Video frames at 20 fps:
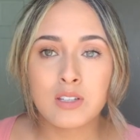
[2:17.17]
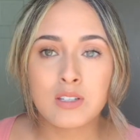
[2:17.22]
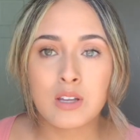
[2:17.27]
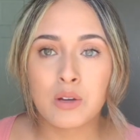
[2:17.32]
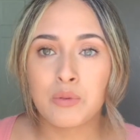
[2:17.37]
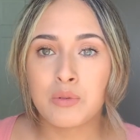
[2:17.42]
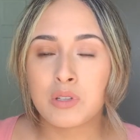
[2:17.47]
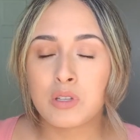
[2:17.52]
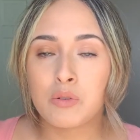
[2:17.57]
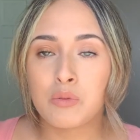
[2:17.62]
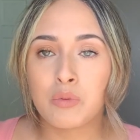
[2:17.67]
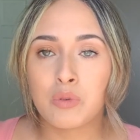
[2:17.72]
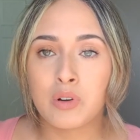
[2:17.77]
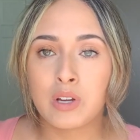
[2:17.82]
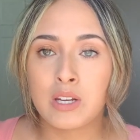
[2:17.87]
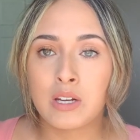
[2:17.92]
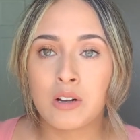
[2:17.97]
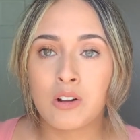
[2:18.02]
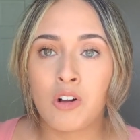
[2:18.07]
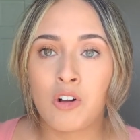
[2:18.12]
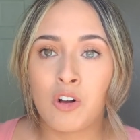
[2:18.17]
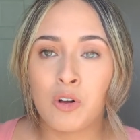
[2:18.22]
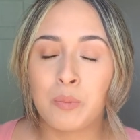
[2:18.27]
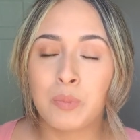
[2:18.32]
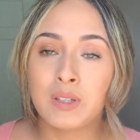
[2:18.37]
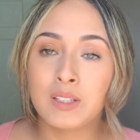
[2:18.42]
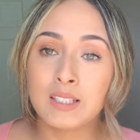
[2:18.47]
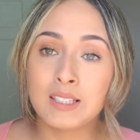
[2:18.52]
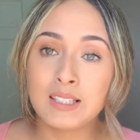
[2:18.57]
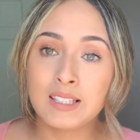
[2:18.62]
I wasn't worried at all.
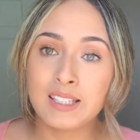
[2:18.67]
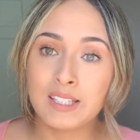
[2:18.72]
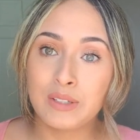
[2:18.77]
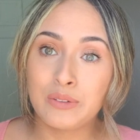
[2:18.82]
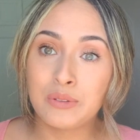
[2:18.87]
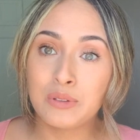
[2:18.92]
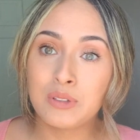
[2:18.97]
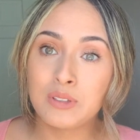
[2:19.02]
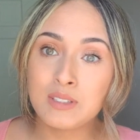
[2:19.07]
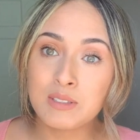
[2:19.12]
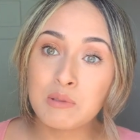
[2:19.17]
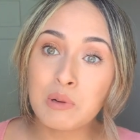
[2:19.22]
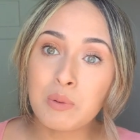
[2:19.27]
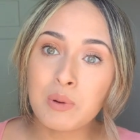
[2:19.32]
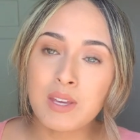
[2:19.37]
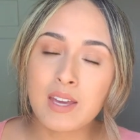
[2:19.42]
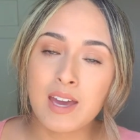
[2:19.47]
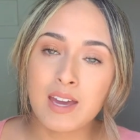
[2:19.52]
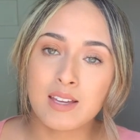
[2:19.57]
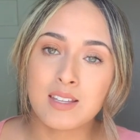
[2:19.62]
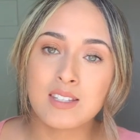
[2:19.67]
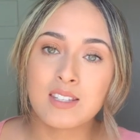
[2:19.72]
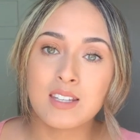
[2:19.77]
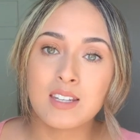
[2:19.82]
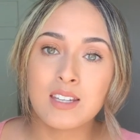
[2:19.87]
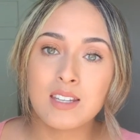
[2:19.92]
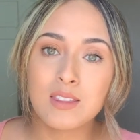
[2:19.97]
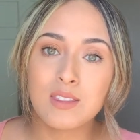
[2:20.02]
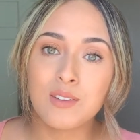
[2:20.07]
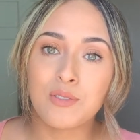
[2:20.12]
But literally when we
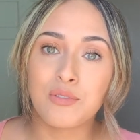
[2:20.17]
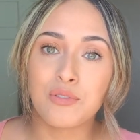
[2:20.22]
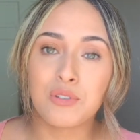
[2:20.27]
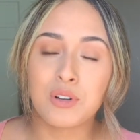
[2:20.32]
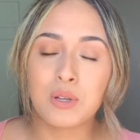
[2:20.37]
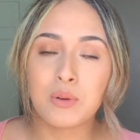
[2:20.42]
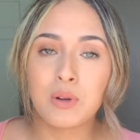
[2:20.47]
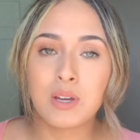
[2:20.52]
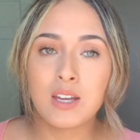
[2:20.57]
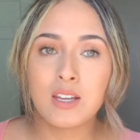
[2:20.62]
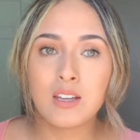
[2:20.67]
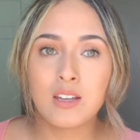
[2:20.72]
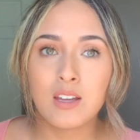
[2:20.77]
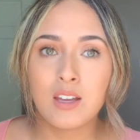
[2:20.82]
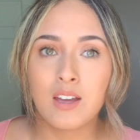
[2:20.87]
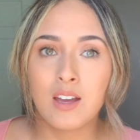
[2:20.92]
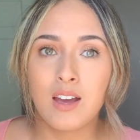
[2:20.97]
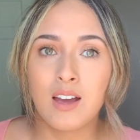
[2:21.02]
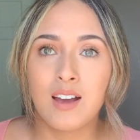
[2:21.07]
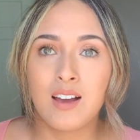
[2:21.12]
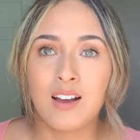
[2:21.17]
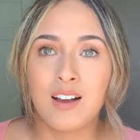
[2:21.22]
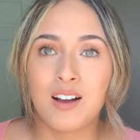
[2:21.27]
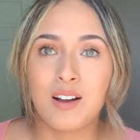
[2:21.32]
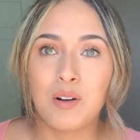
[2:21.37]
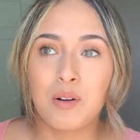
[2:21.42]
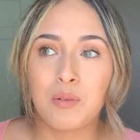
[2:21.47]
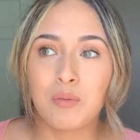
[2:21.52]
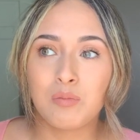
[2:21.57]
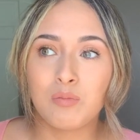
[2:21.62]
exited the freeway,
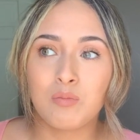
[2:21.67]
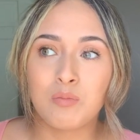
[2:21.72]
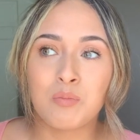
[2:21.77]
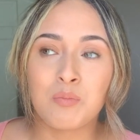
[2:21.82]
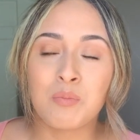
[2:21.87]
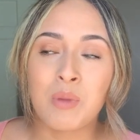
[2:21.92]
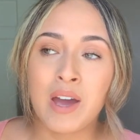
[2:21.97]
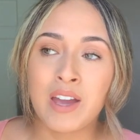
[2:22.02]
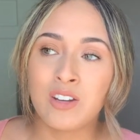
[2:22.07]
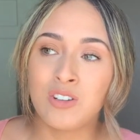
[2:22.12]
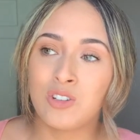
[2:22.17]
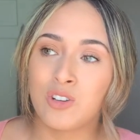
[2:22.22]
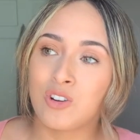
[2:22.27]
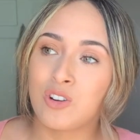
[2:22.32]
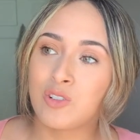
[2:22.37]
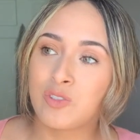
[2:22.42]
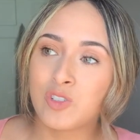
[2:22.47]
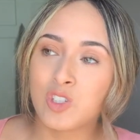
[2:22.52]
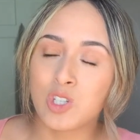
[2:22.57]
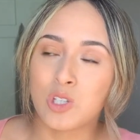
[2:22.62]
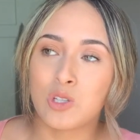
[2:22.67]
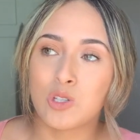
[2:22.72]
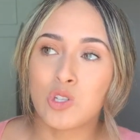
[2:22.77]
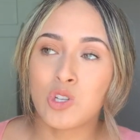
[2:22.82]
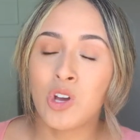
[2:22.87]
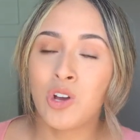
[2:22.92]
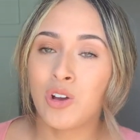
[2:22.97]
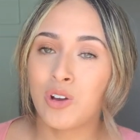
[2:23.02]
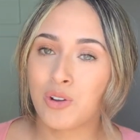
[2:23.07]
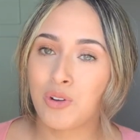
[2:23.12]
my nerves just
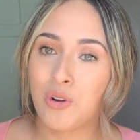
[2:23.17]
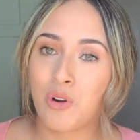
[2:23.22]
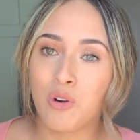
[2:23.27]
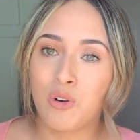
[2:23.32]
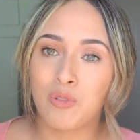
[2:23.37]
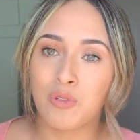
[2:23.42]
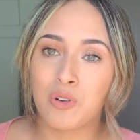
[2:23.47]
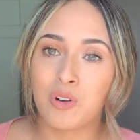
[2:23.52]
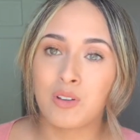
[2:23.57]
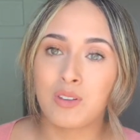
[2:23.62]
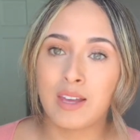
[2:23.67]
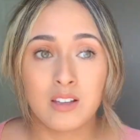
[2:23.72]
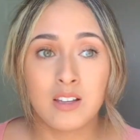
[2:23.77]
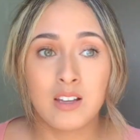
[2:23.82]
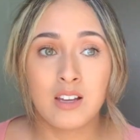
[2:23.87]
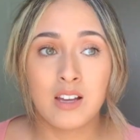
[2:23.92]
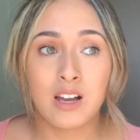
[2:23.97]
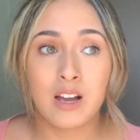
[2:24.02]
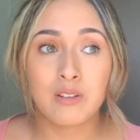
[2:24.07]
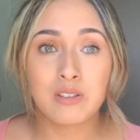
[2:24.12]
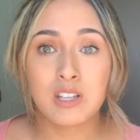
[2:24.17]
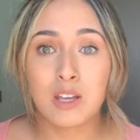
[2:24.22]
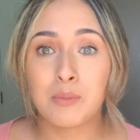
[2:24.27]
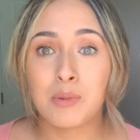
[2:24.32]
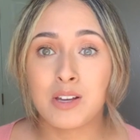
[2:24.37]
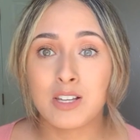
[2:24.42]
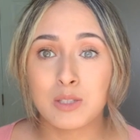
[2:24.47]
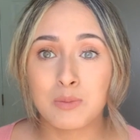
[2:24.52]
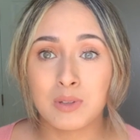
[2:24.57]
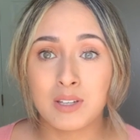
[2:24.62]
took over. Like I was telling my
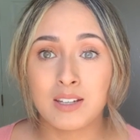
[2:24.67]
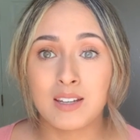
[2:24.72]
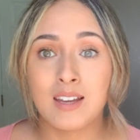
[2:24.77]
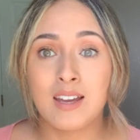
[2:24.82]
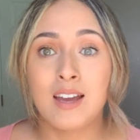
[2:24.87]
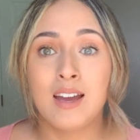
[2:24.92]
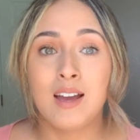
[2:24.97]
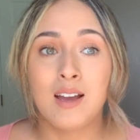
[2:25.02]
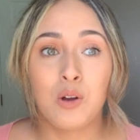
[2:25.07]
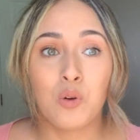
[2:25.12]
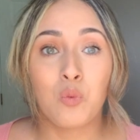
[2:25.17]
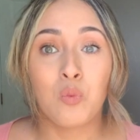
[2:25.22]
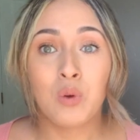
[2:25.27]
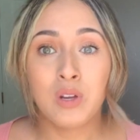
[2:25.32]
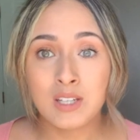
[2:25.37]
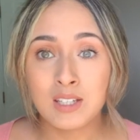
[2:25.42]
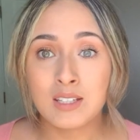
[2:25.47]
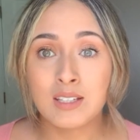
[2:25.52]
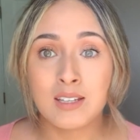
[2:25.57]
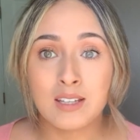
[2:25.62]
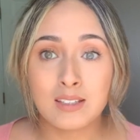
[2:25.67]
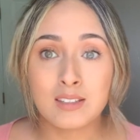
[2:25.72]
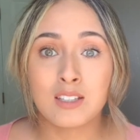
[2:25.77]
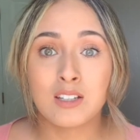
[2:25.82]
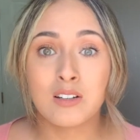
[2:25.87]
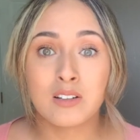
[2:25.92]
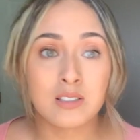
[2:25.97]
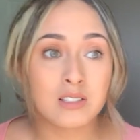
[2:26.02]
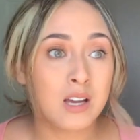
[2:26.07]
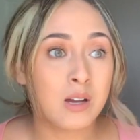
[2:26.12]
husband, we need to get there
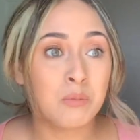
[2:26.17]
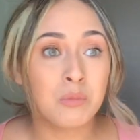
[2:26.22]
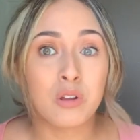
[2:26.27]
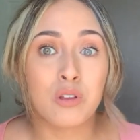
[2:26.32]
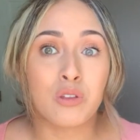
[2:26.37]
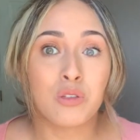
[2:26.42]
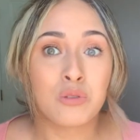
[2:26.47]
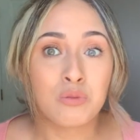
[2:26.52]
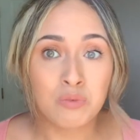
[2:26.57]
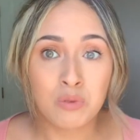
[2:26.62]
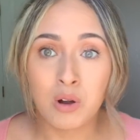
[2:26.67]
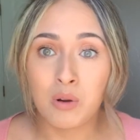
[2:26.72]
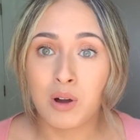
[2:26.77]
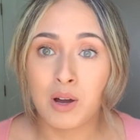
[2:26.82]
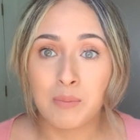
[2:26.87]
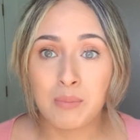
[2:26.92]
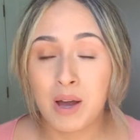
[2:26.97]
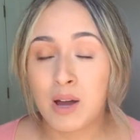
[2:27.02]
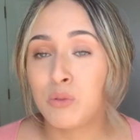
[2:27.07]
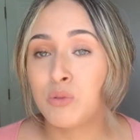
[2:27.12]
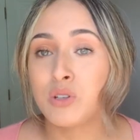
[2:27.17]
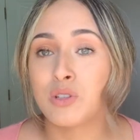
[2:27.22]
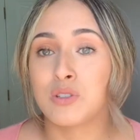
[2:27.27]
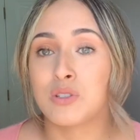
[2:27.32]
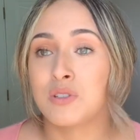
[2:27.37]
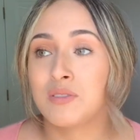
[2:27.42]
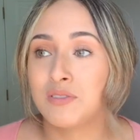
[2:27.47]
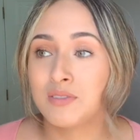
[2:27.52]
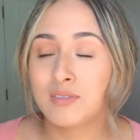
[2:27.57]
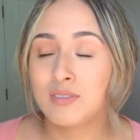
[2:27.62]
because I'm gonna throw up. I
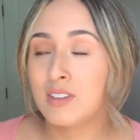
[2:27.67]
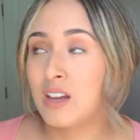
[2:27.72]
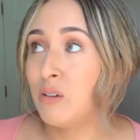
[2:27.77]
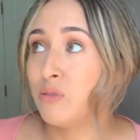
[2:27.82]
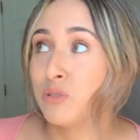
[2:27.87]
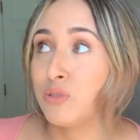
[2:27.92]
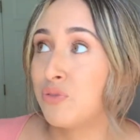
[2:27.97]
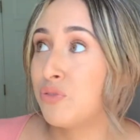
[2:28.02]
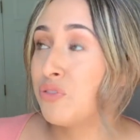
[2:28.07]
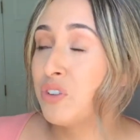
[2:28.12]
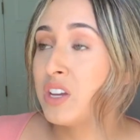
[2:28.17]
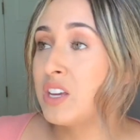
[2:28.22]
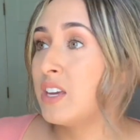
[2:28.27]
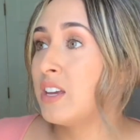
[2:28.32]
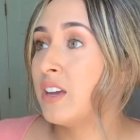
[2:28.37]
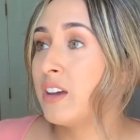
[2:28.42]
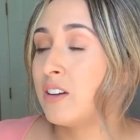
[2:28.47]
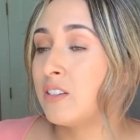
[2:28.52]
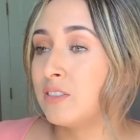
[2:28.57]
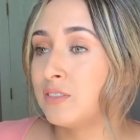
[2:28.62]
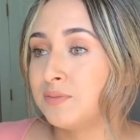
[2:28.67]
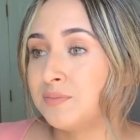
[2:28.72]
was I was freaking out.